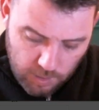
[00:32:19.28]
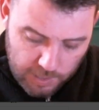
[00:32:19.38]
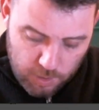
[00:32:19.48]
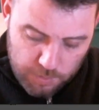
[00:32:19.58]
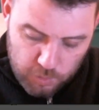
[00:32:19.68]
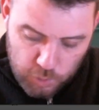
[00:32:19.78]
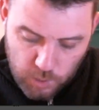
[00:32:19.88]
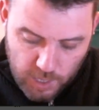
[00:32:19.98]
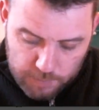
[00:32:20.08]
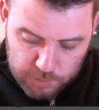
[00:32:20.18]
I note that New
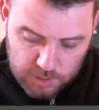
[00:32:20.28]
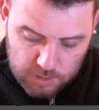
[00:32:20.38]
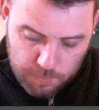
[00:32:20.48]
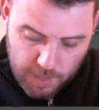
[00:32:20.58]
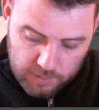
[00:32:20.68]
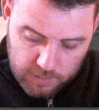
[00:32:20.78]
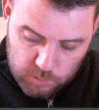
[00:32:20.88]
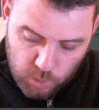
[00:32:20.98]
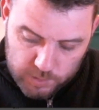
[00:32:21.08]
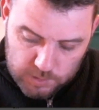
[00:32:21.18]
Hampshire's ballots
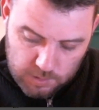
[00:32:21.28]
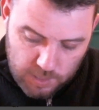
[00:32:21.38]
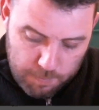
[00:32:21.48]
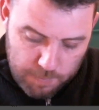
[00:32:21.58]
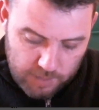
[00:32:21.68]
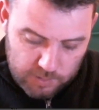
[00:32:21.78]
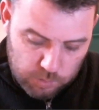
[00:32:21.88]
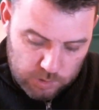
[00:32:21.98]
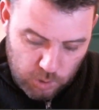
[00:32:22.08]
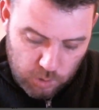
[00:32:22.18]
requested and ballots
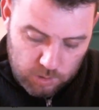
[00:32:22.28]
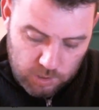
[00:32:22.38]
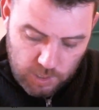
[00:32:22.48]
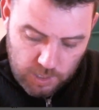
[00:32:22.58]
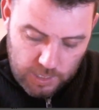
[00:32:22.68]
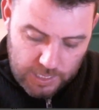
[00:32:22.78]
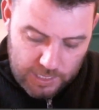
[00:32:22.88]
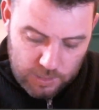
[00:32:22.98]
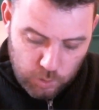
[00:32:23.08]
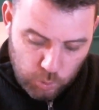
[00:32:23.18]
returned
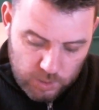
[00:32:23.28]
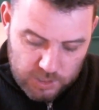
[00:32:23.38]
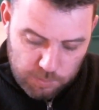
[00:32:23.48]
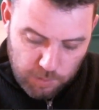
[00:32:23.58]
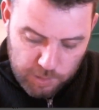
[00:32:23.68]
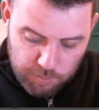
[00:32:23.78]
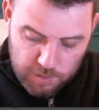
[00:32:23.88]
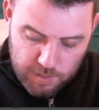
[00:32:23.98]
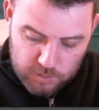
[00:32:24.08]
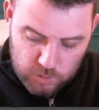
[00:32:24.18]
increased by
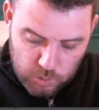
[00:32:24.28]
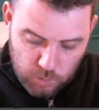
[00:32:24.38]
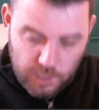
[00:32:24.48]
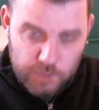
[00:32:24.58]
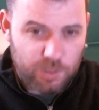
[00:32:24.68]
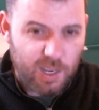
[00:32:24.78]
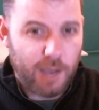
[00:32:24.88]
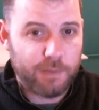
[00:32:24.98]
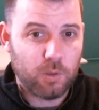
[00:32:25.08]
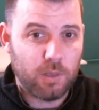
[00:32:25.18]
3,200
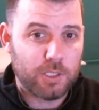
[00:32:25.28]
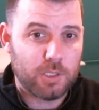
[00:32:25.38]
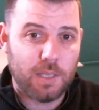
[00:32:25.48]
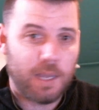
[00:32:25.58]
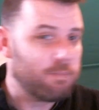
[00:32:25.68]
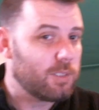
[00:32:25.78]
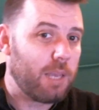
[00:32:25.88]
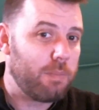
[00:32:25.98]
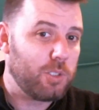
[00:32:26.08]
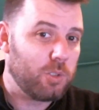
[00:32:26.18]
after Election Day.
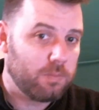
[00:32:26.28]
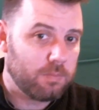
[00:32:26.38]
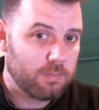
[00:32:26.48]
Same issue.